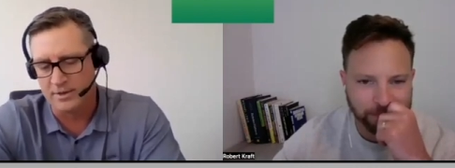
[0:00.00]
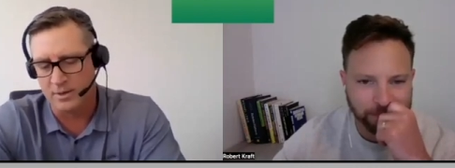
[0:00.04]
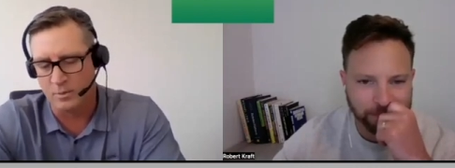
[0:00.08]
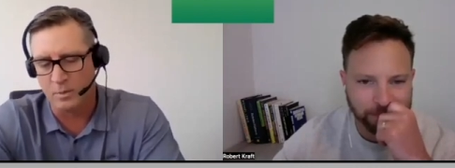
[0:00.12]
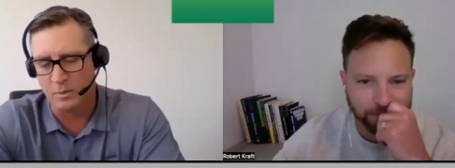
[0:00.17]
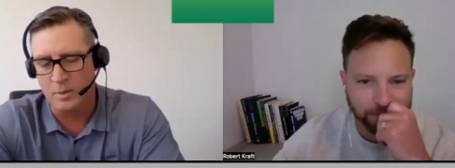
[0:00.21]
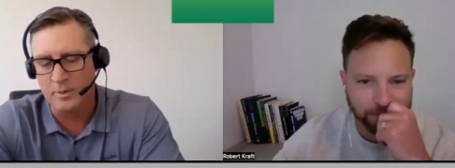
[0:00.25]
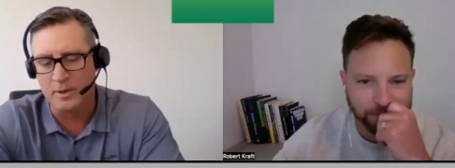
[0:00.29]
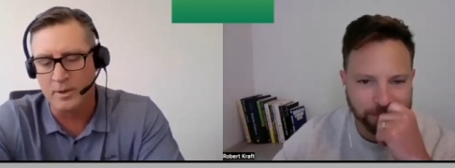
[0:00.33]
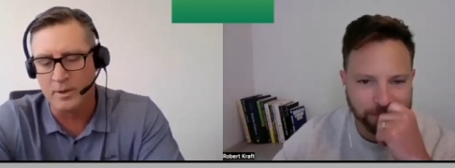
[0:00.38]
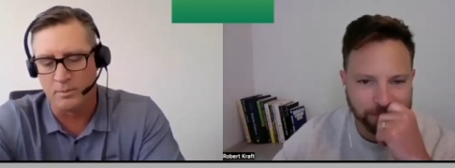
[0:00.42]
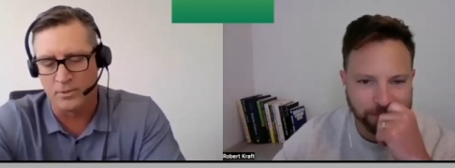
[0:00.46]
Speaker 1: the
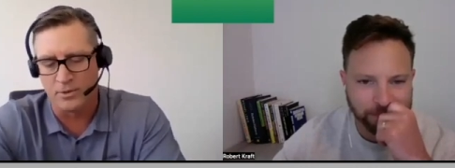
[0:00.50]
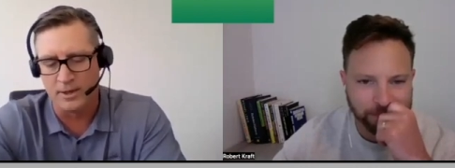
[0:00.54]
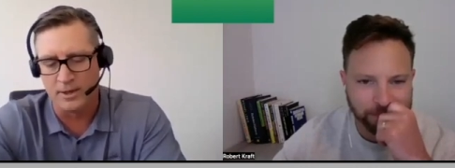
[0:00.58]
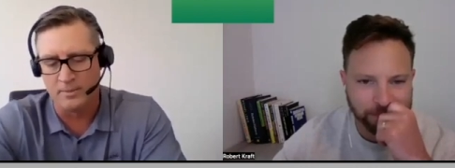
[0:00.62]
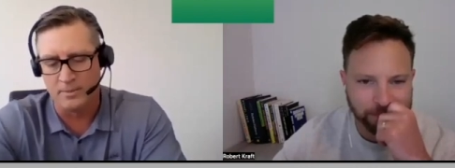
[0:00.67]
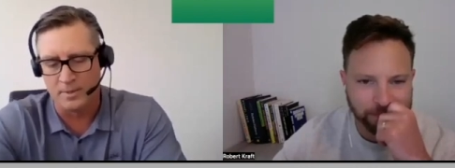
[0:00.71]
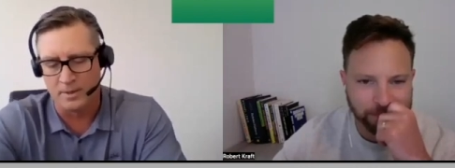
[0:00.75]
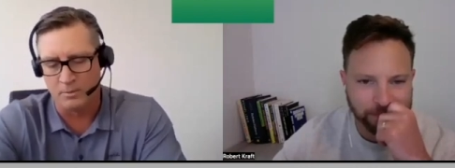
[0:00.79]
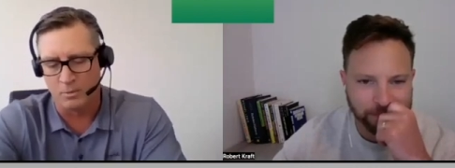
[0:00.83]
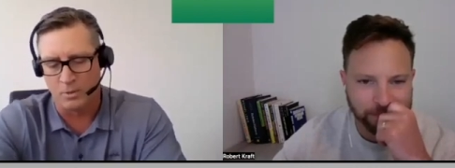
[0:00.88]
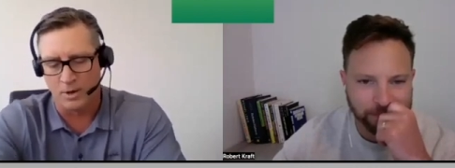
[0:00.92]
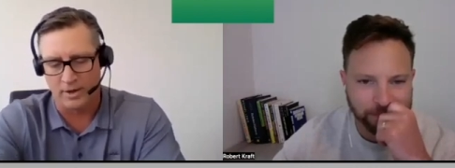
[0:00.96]
momentum
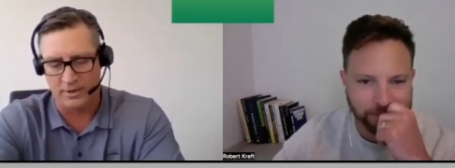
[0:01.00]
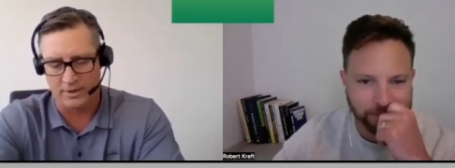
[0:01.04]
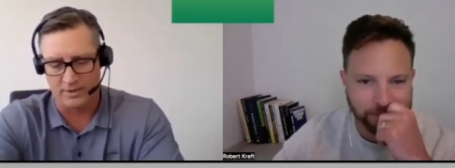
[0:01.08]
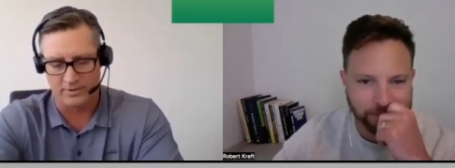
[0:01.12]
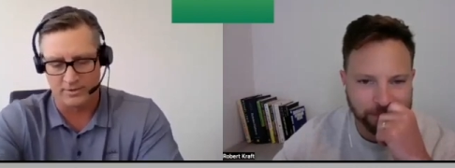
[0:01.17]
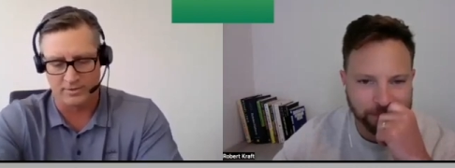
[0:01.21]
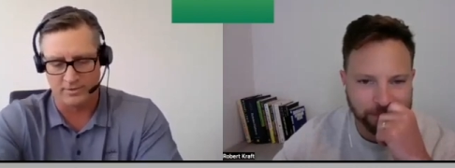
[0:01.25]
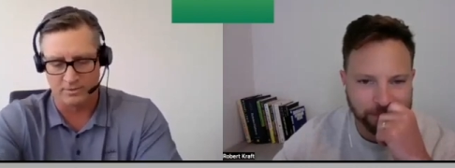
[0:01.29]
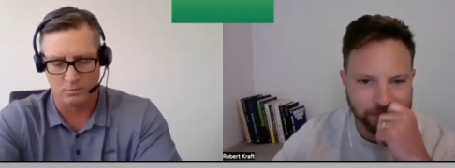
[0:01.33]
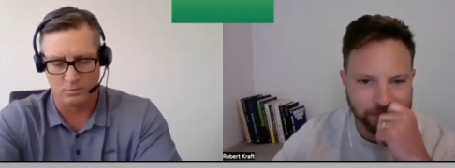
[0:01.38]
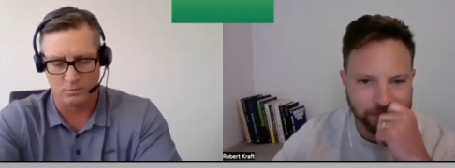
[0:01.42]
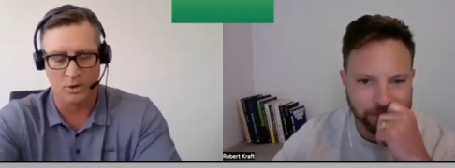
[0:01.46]
premium, while
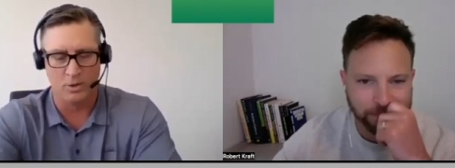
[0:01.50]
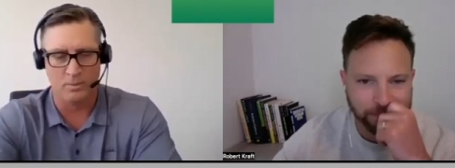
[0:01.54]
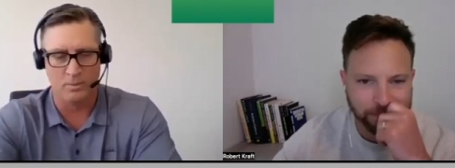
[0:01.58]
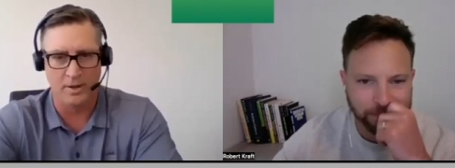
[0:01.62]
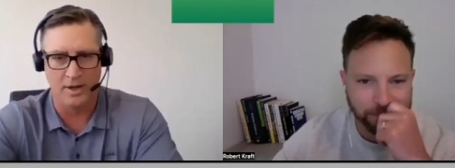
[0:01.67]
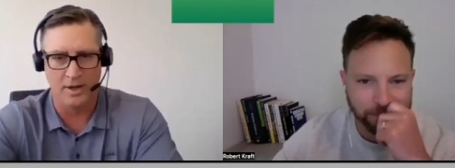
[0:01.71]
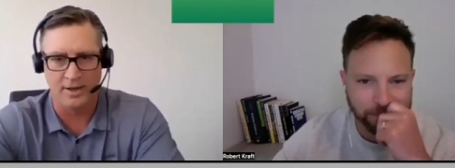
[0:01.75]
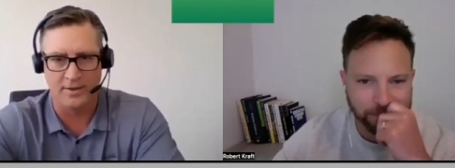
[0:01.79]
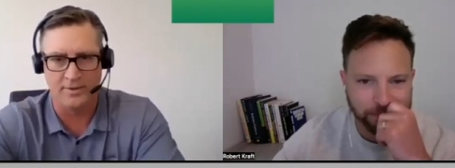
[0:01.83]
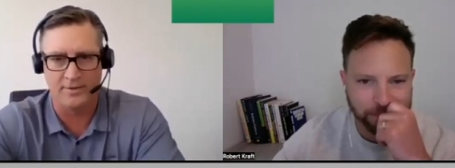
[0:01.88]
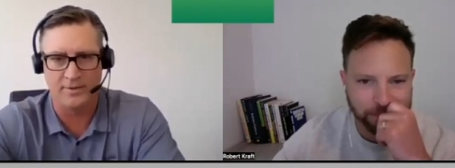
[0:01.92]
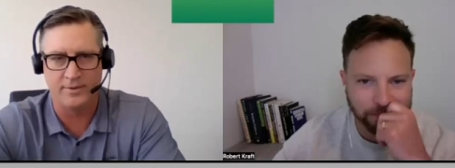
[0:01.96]
it's
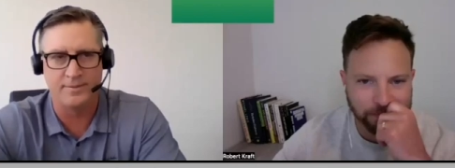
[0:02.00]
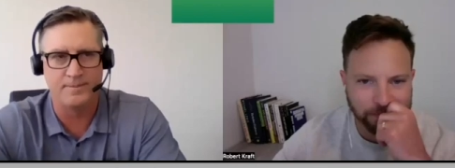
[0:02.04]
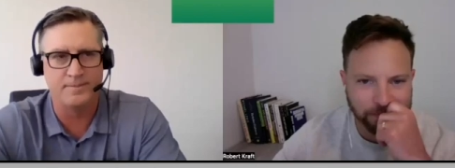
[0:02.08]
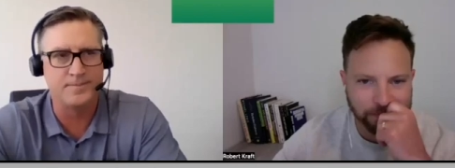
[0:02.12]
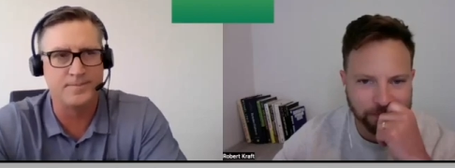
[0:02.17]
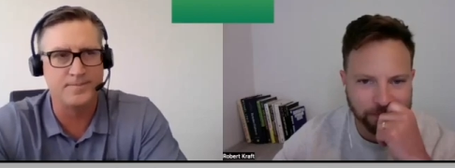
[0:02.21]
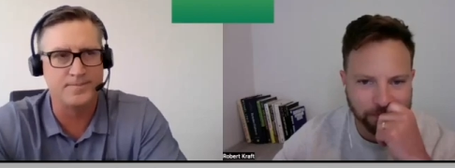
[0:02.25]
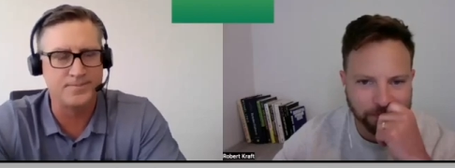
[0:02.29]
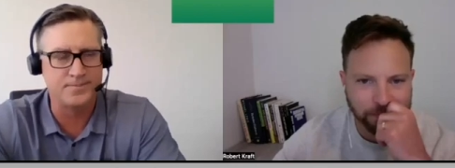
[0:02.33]
robust,